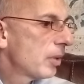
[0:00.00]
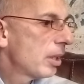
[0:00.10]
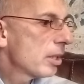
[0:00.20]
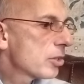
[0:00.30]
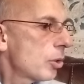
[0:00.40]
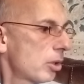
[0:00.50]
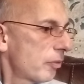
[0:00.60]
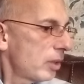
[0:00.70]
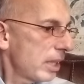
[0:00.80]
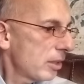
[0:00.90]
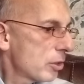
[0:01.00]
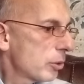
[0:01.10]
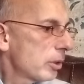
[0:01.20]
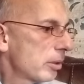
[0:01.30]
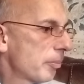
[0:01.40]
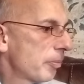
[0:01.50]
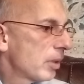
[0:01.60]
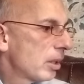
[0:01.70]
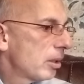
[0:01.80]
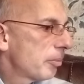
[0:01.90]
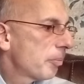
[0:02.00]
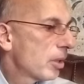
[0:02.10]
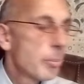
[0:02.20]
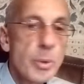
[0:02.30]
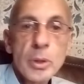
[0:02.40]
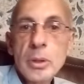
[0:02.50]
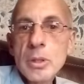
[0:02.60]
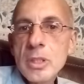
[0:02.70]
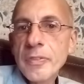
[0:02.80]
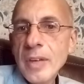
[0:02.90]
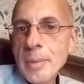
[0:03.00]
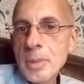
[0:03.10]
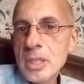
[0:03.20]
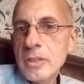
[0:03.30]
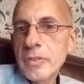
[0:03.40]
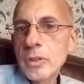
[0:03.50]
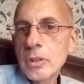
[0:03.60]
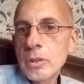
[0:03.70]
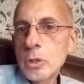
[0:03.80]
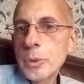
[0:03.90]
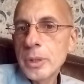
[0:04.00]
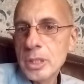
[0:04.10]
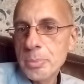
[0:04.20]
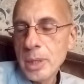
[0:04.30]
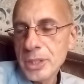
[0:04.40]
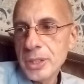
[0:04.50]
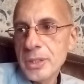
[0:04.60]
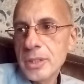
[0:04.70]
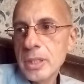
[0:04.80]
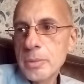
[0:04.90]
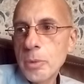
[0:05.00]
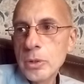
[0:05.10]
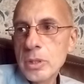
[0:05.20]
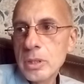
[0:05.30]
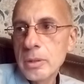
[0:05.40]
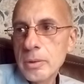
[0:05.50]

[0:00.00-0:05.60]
it's sort of related to it. Bergler's famous for two expressions. His most,